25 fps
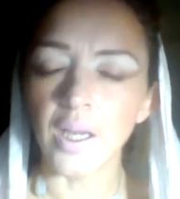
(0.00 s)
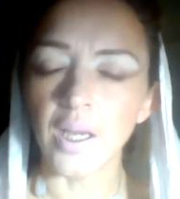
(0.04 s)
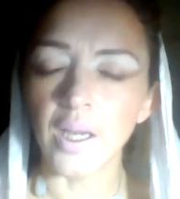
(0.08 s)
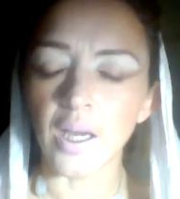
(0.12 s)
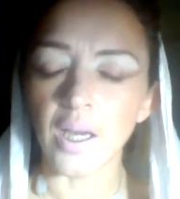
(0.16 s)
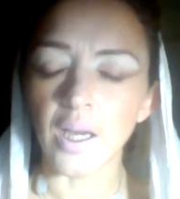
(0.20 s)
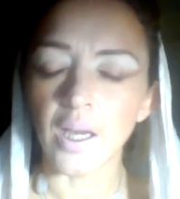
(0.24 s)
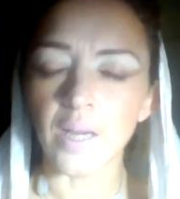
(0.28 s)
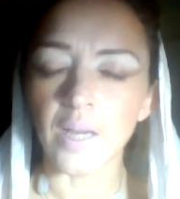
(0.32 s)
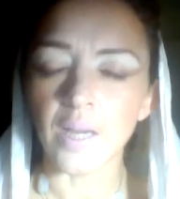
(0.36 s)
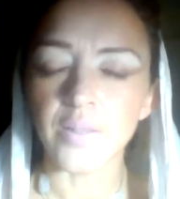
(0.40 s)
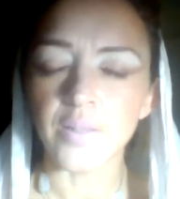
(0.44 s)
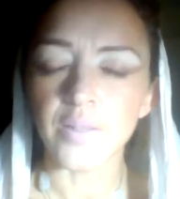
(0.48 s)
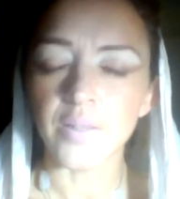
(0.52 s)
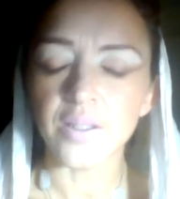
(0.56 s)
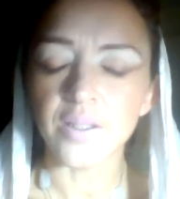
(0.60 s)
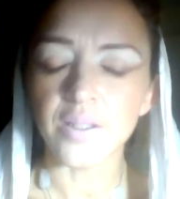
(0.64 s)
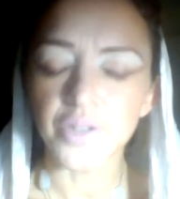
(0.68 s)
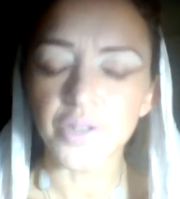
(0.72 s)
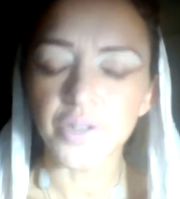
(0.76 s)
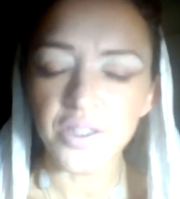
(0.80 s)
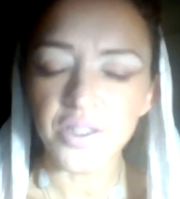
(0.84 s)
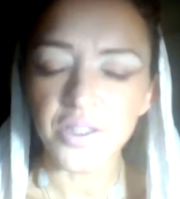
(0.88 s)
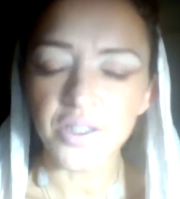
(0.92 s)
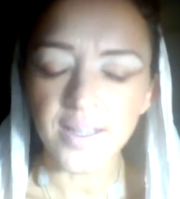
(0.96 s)
And
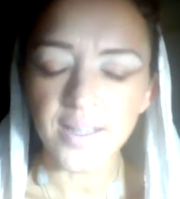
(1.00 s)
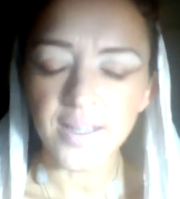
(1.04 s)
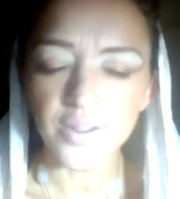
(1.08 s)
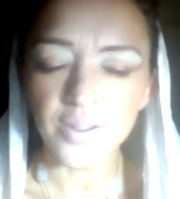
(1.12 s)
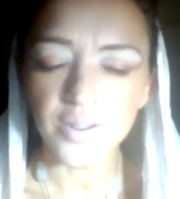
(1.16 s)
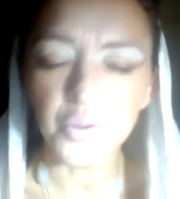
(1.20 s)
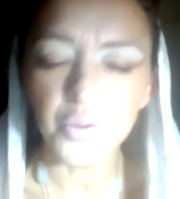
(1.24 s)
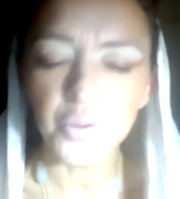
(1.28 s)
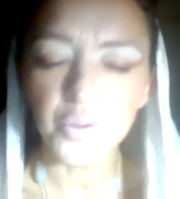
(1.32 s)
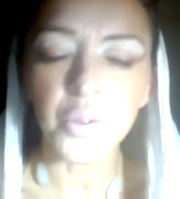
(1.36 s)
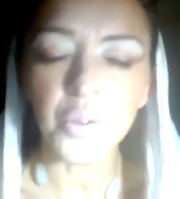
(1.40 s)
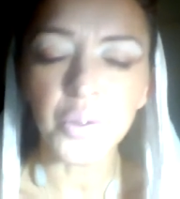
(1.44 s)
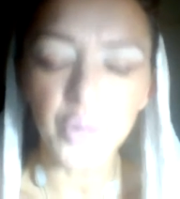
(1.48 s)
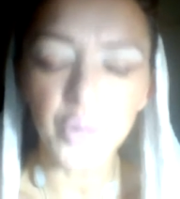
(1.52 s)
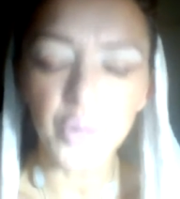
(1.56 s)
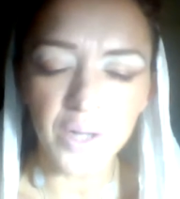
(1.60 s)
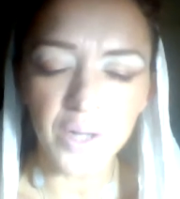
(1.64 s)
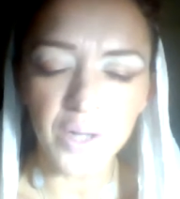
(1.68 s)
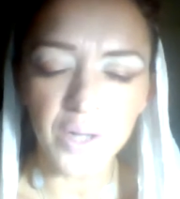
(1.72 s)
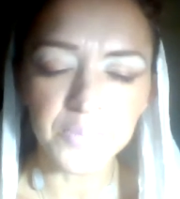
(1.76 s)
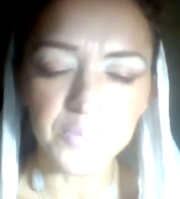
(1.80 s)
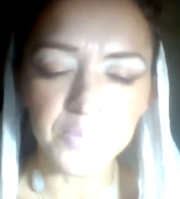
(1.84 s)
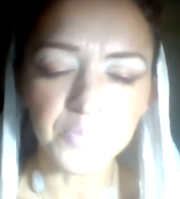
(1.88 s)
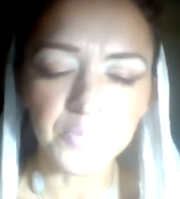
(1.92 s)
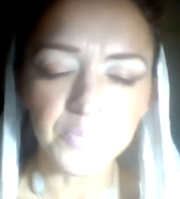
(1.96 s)
she says to
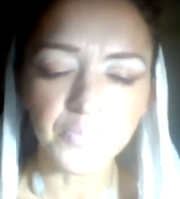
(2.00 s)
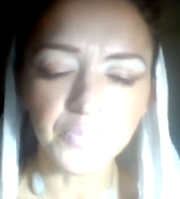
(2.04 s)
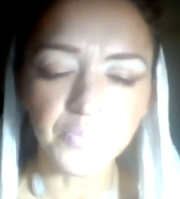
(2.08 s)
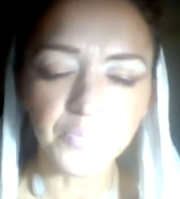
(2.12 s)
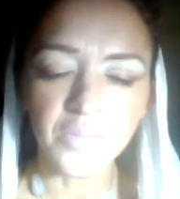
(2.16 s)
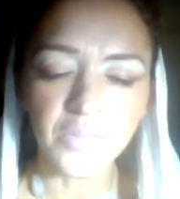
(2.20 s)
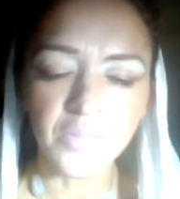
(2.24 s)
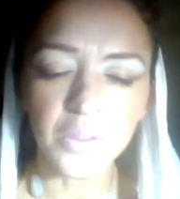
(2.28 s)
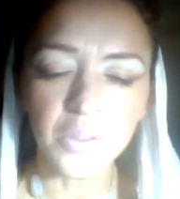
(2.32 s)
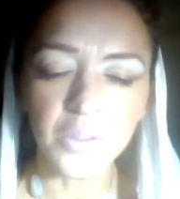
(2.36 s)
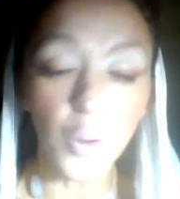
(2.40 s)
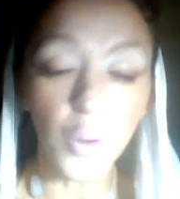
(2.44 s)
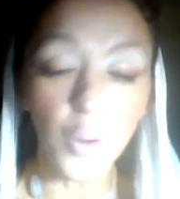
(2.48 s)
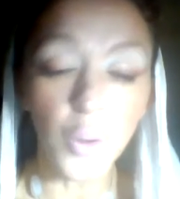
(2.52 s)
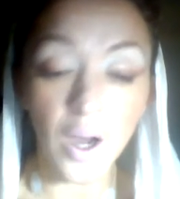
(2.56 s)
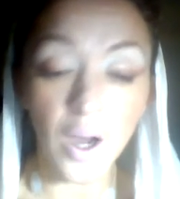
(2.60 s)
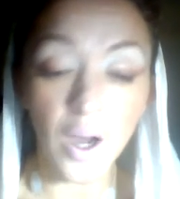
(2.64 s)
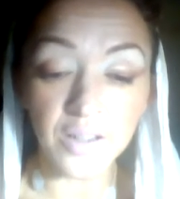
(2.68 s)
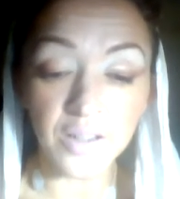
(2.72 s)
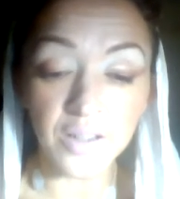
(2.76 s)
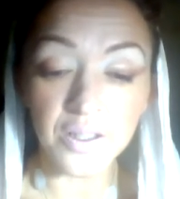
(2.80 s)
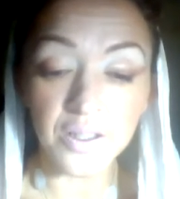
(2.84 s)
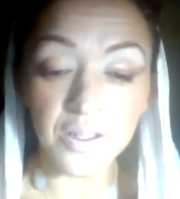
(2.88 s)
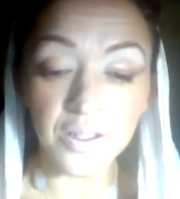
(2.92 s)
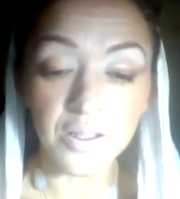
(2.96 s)
Oberon,
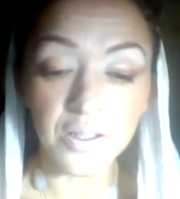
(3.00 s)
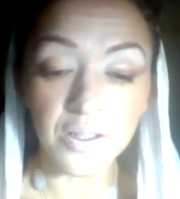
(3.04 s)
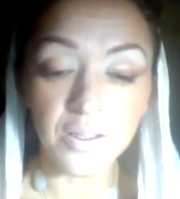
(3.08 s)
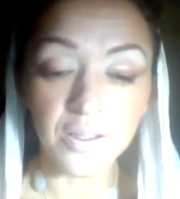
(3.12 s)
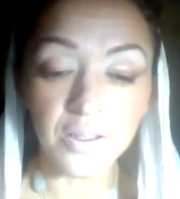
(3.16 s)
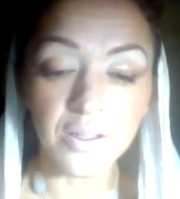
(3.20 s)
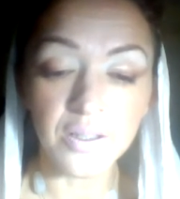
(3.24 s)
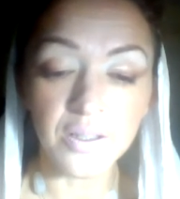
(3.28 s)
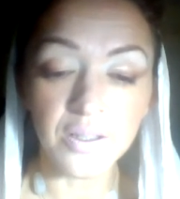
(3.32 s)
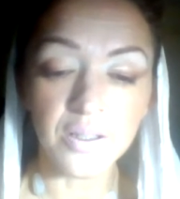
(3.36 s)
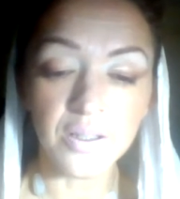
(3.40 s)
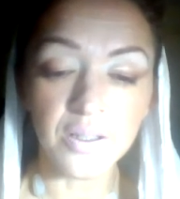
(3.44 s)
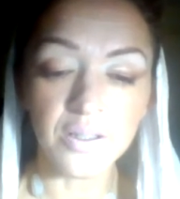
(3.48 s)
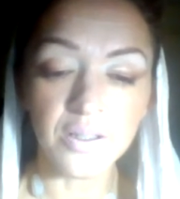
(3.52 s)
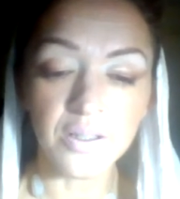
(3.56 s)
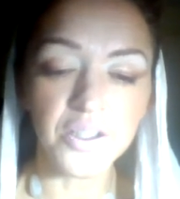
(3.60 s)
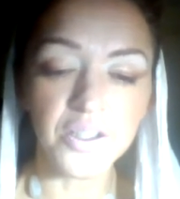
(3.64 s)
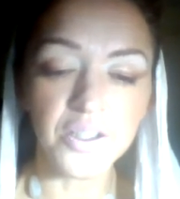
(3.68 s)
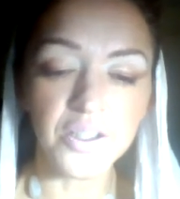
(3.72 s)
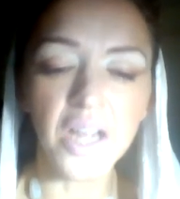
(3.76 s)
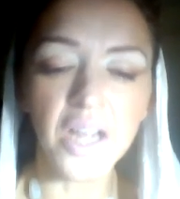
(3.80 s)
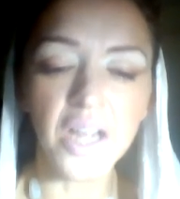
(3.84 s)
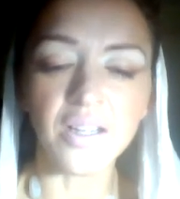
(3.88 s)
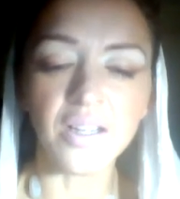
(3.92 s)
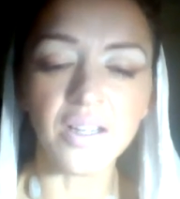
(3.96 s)
"What?
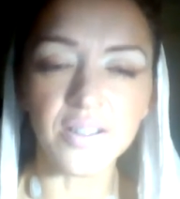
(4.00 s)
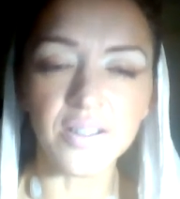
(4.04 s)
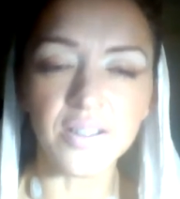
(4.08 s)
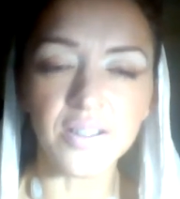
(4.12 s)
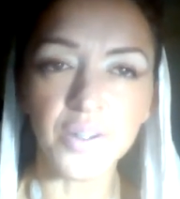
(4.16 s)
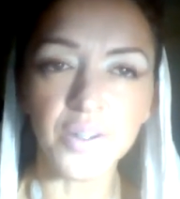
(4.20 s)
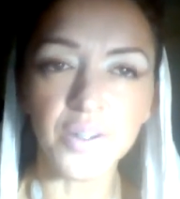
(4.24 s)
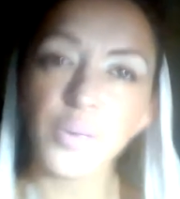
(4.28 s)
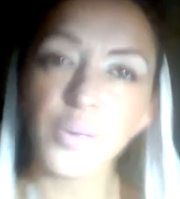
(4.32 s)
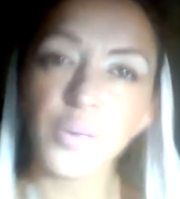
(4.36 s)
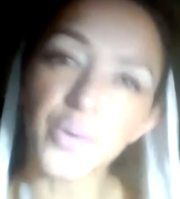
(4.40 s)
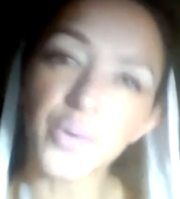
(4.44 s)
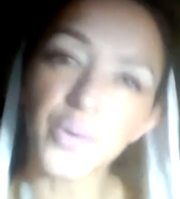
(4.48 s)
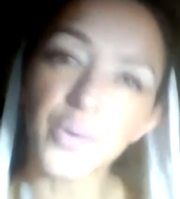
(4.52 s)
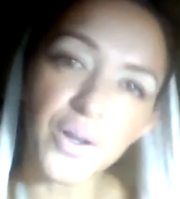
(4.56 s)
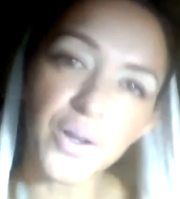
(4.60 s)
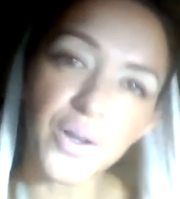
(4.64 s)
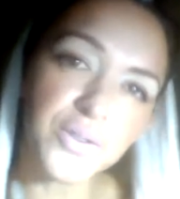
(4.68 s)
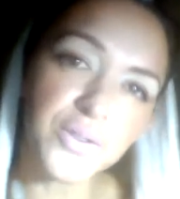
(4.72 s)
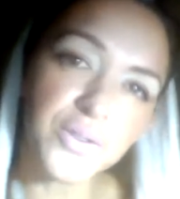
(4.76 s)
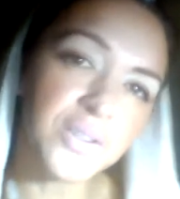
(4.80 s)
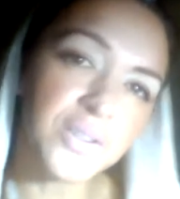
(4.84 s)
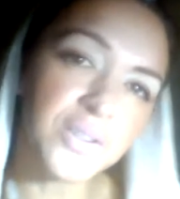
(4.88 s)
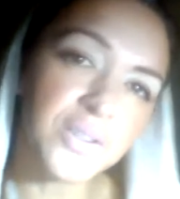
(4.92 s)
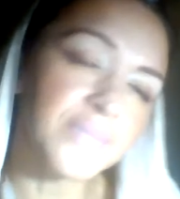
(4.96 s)
Jealous, Oberon?"